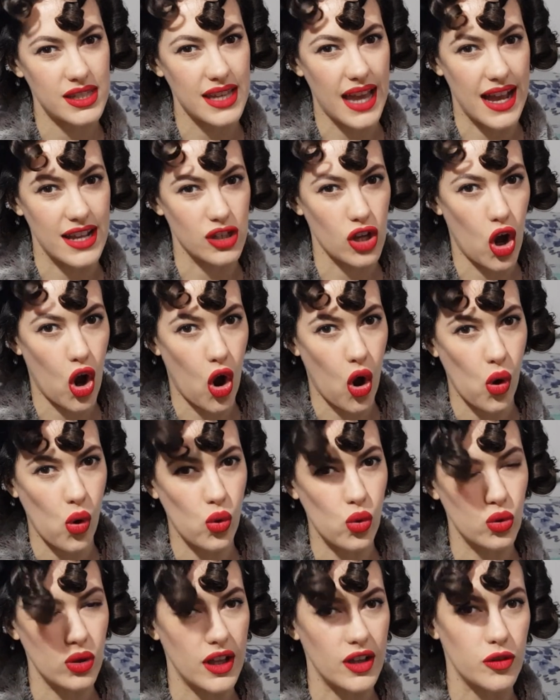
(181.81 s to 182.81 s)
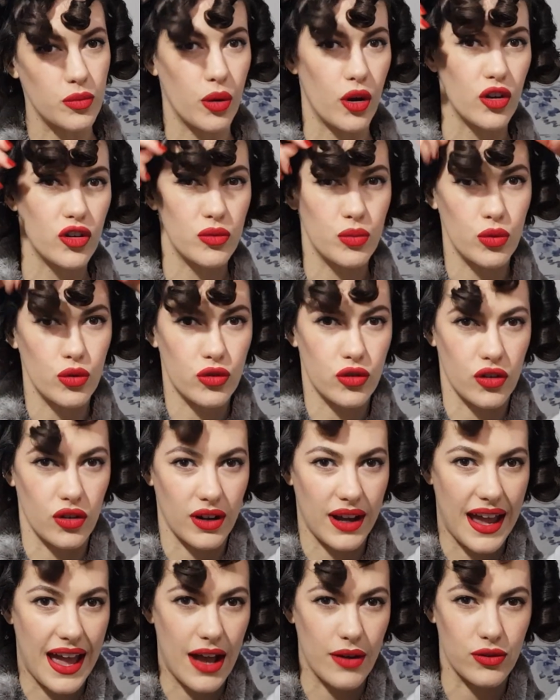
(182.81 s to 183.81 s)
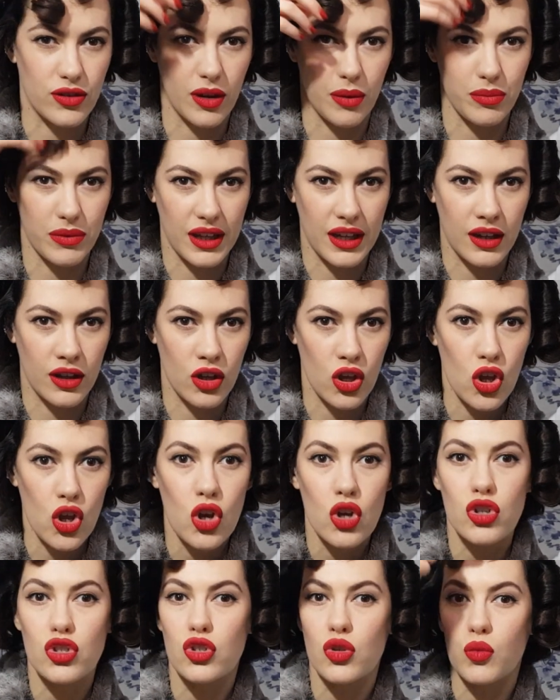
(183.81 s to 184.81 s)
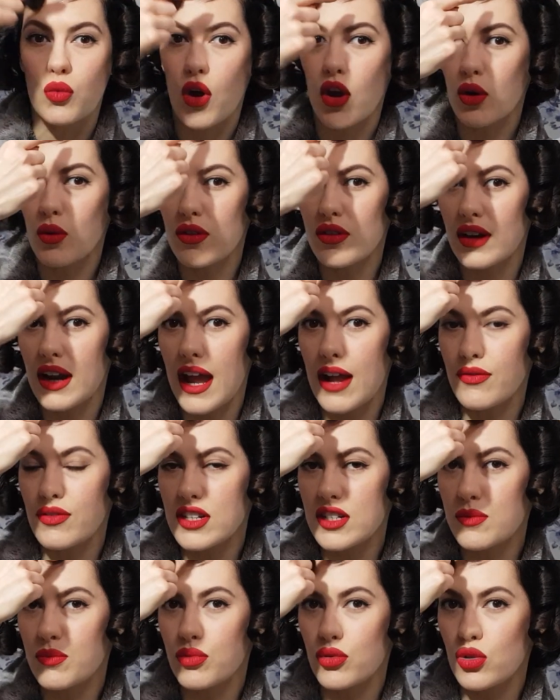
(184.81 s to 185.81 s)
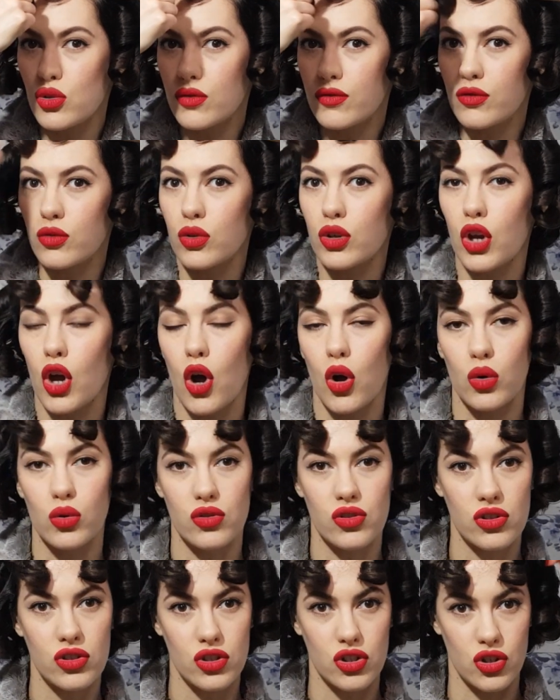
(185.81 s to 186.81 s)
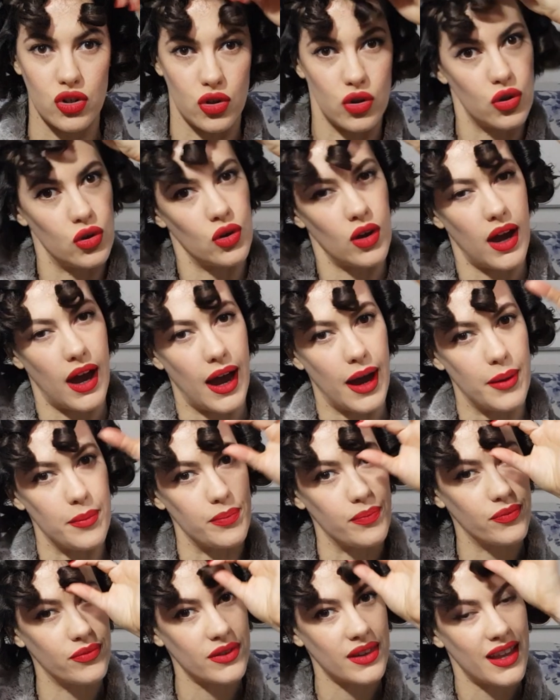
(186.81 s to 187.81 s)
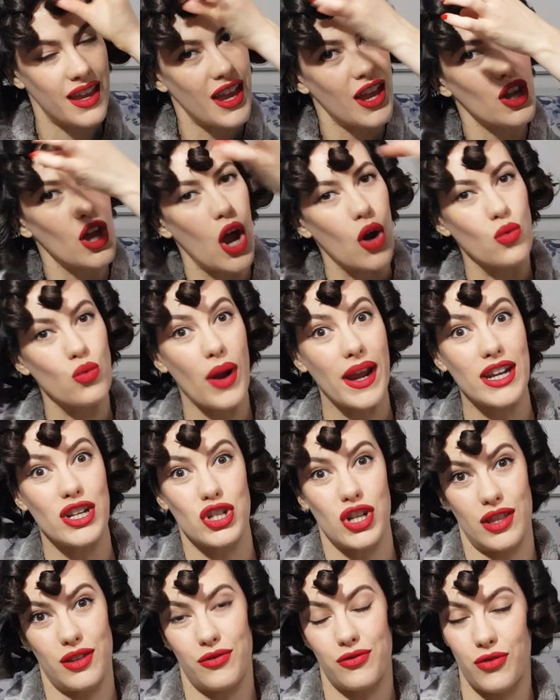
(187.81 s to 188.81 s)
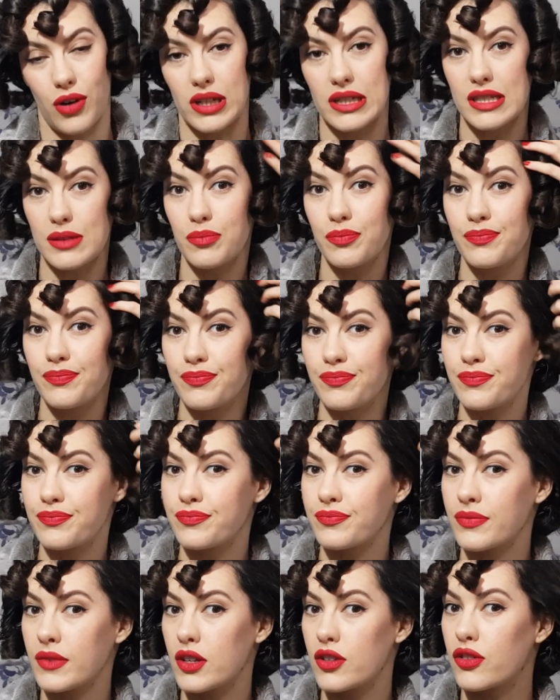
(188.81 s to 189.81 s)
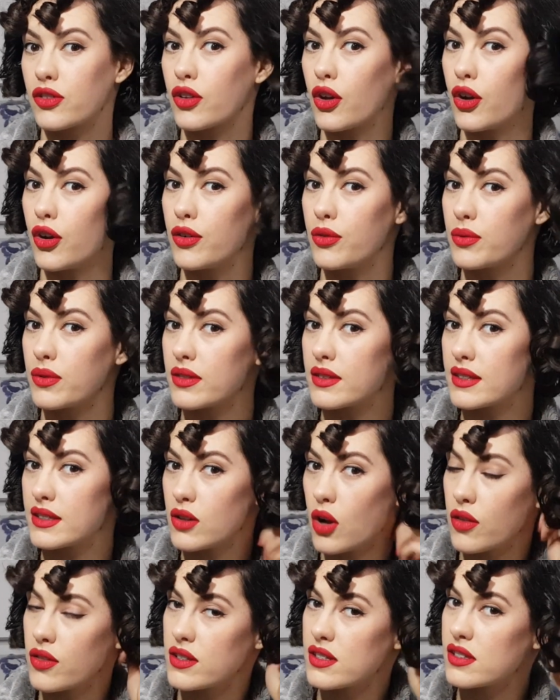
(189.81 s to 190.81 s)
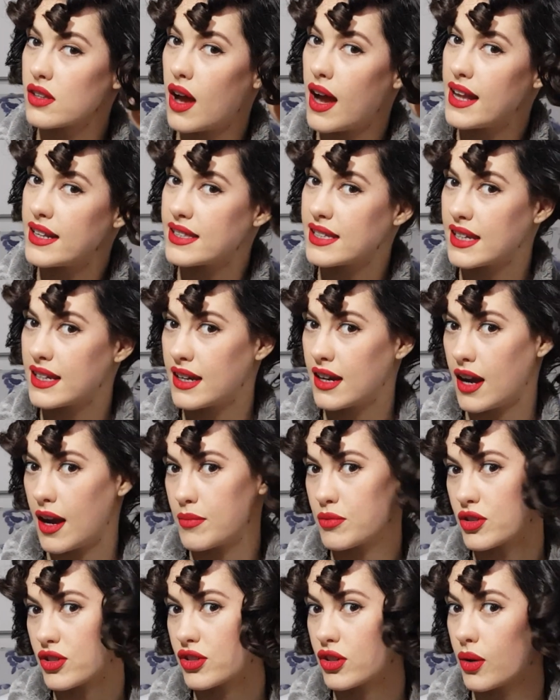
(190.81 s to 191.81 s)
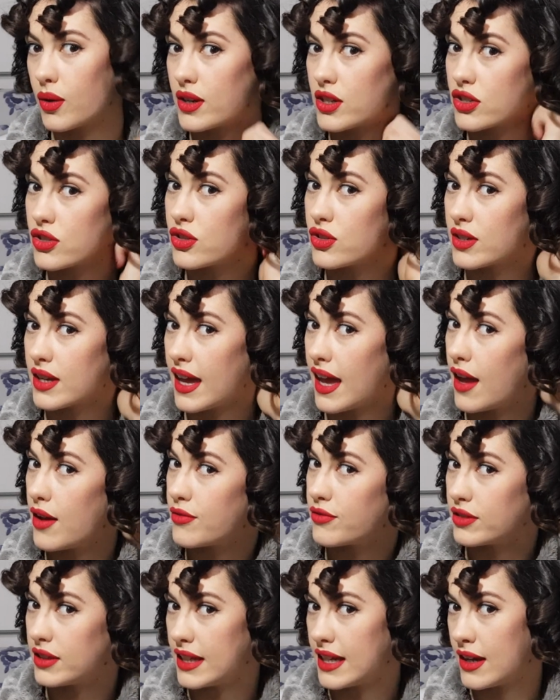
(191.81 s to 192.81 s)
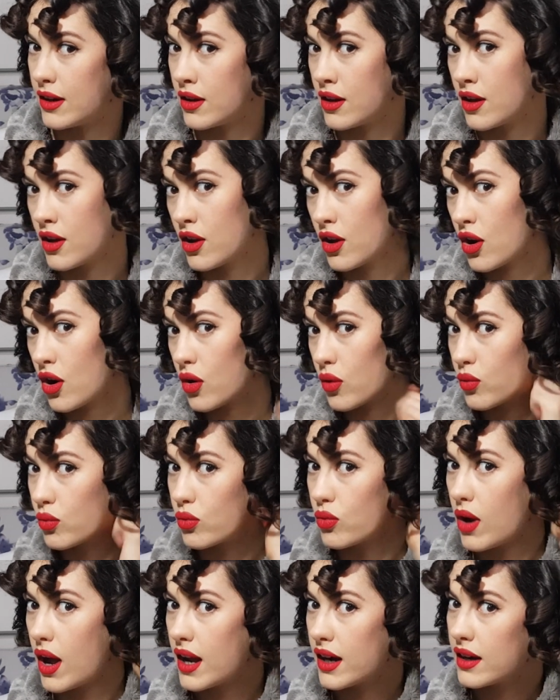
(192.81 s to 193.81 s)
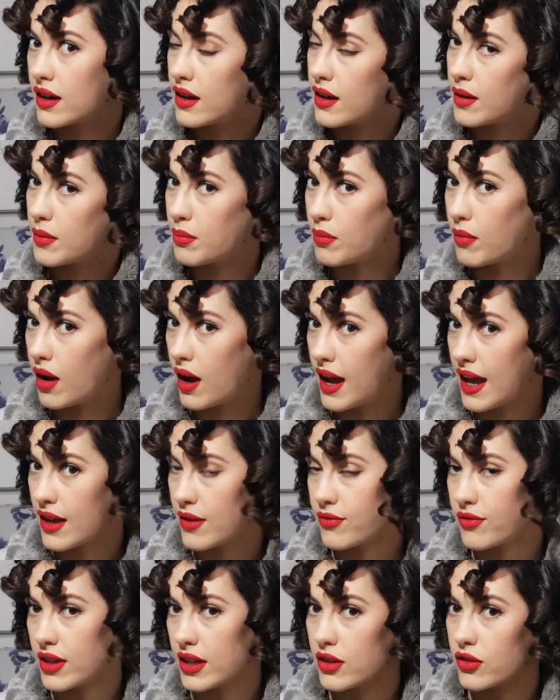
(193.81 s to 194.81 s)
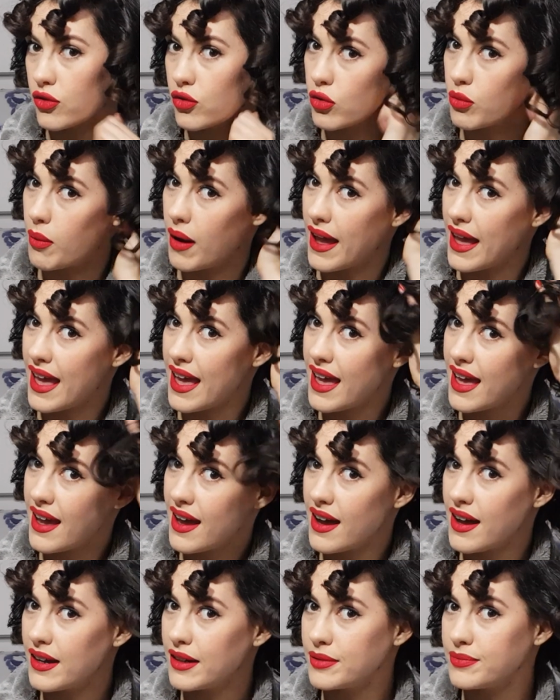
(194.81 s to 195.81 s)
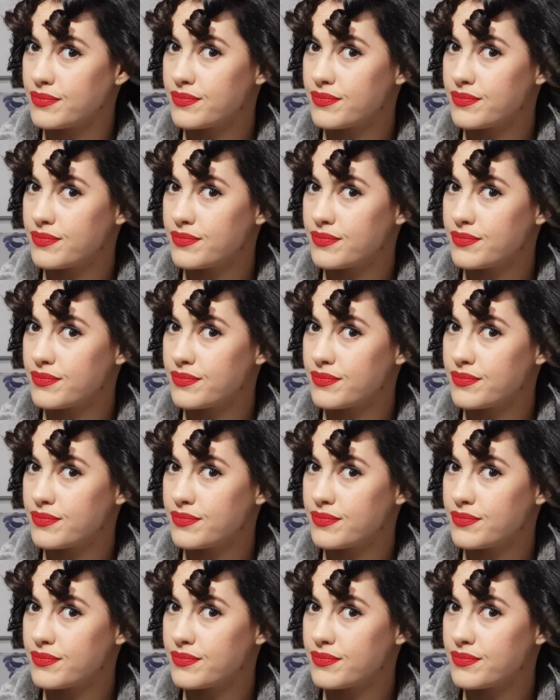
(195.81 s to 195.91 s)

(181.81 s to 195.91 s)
as whole as possible so that I have something to work with and I have these beautiful curls to arrange at the front. So on the sides here, I'm just going to carefully run my fingers through my hair.